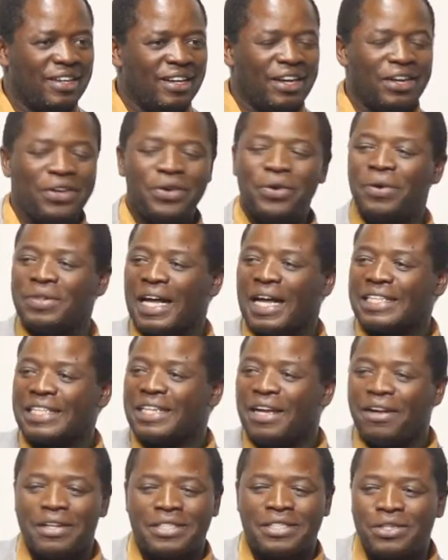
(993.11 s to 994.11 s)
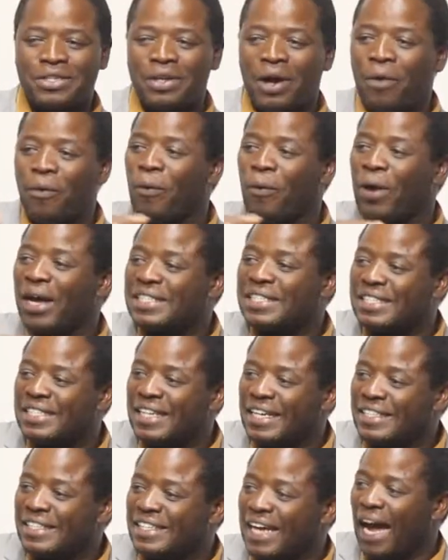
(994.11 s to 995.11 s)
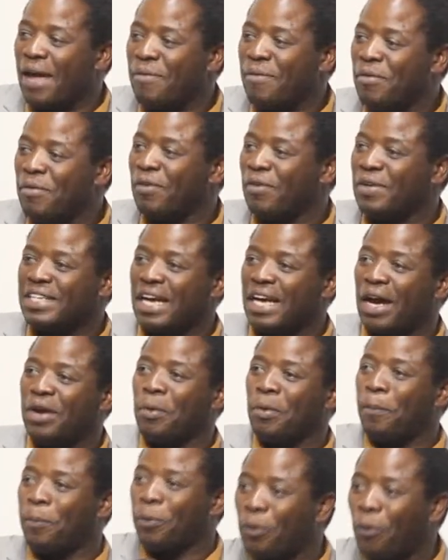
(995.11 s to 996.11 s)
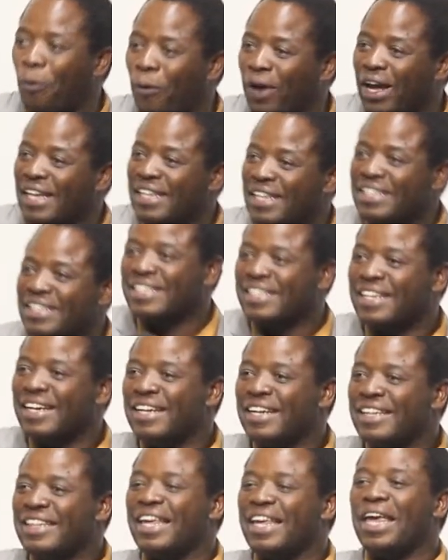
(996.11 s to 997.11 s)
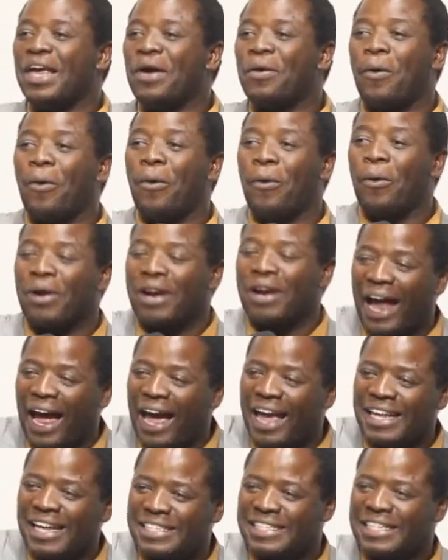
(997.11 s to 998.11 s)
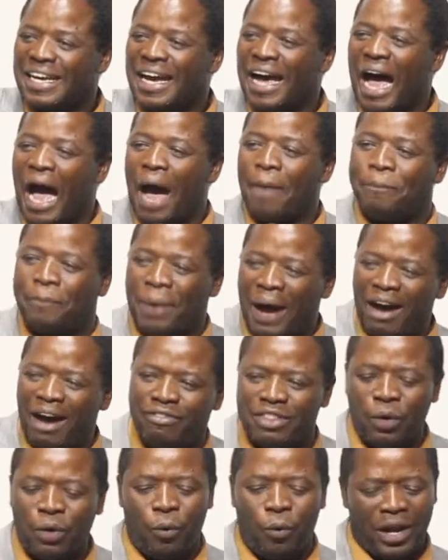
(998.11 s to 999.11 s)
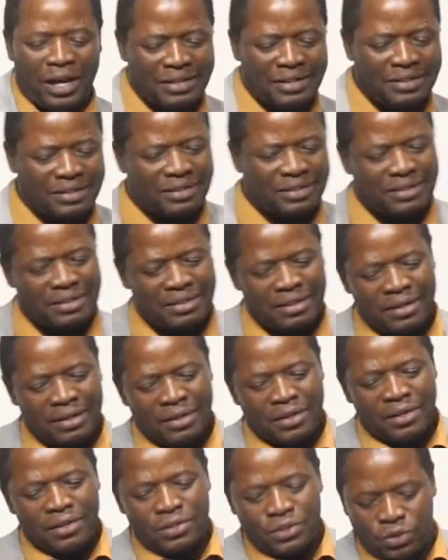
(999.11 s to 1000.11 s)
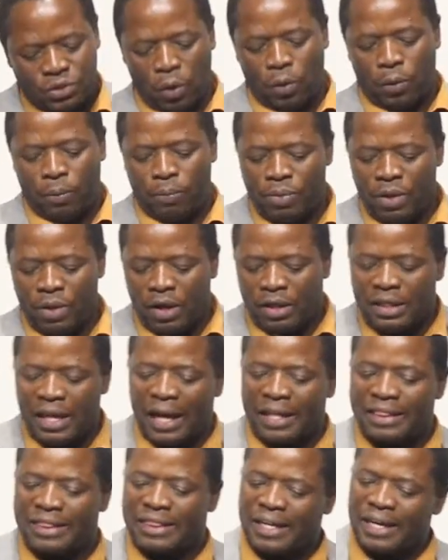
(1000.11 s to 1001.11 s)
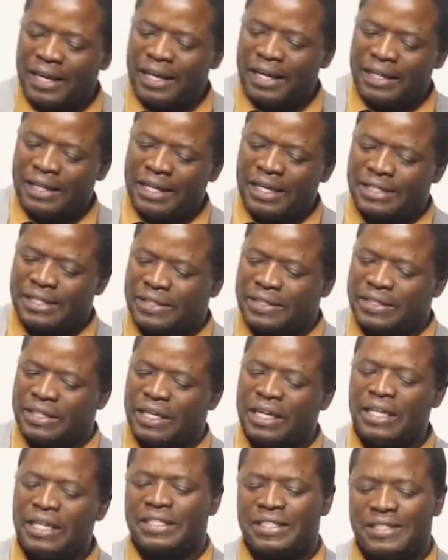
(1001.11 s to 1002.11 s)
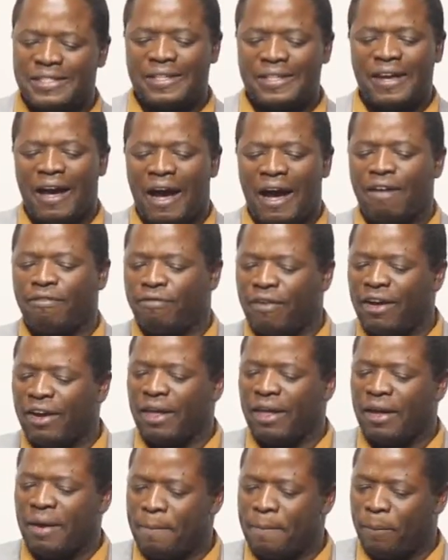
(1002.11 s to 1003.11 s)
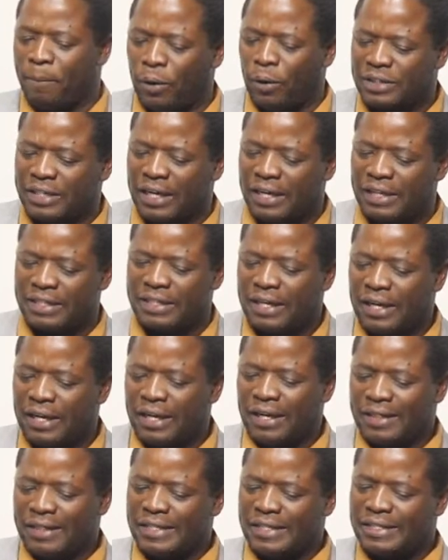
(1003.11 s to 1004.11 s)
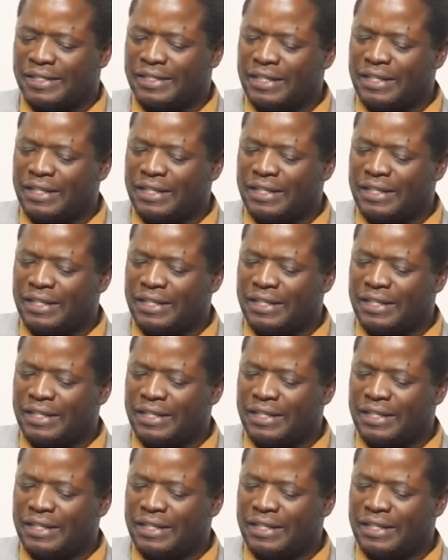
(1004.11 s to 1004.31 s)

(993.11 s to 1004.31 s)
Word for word: He knew that it's not wasting time. If you try to brew winds, the eagle will rise above the winds. So there are three. These T's here are very important. There's